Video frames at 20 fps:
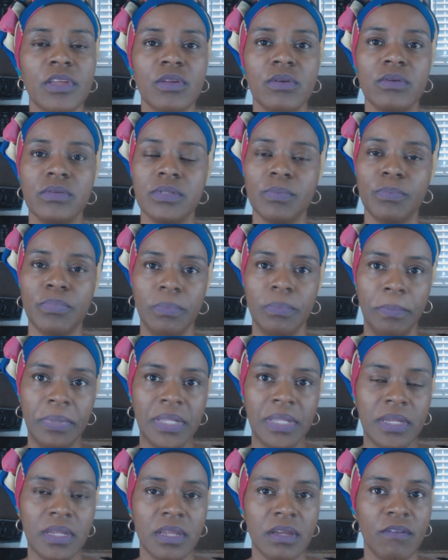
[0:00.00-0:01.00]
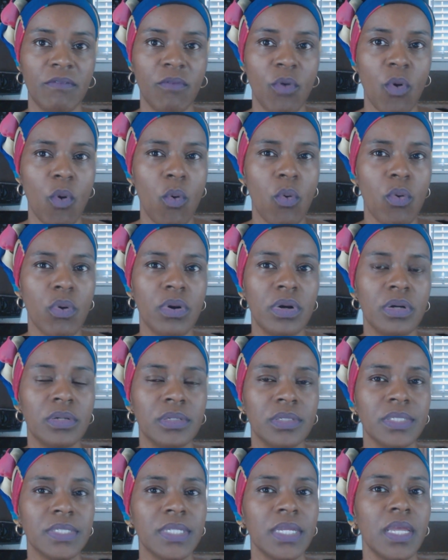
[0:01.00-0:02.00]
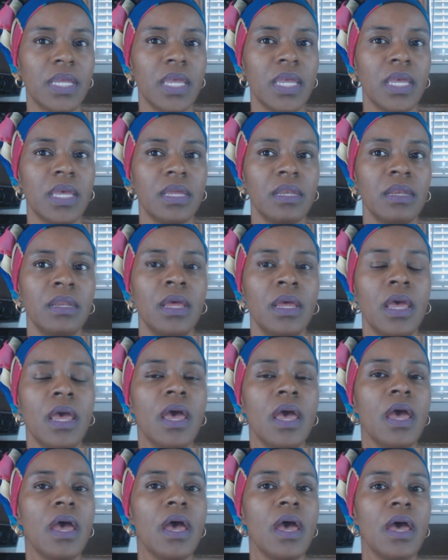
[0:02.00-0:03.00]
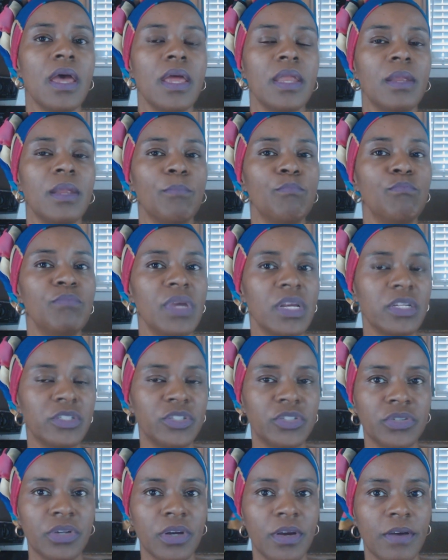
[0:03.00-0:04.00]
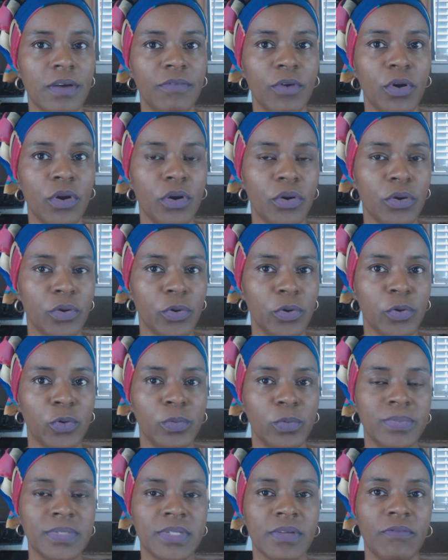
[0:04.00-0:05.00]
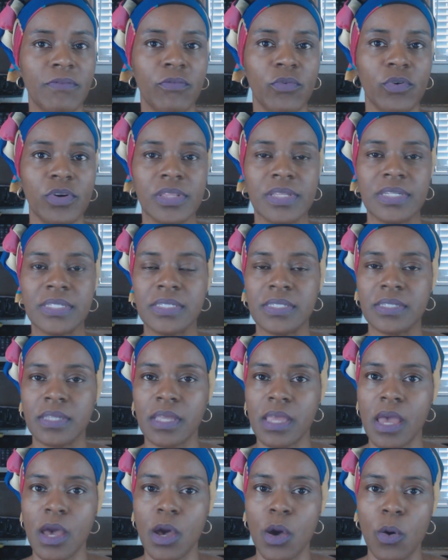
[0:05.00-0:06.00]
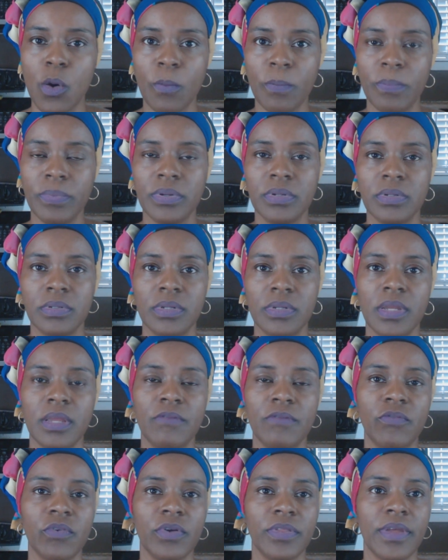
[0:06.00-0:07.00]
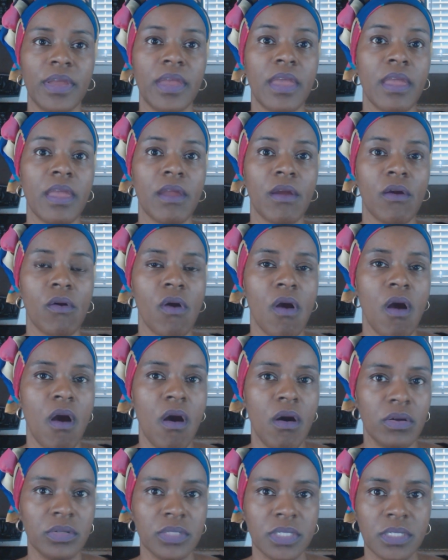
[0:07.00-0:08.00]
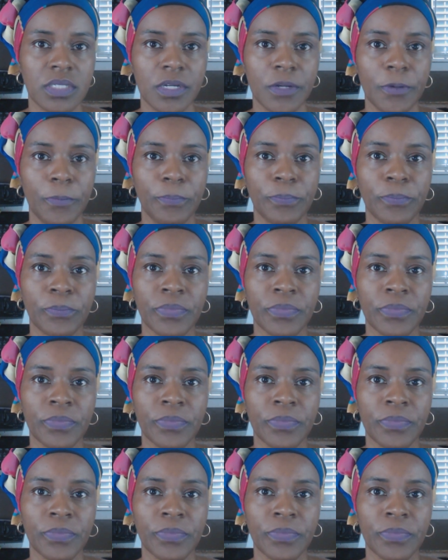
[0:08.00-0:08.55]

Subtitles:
They use plenty of oils and a mixture of herbs for the scalp and for the hair also.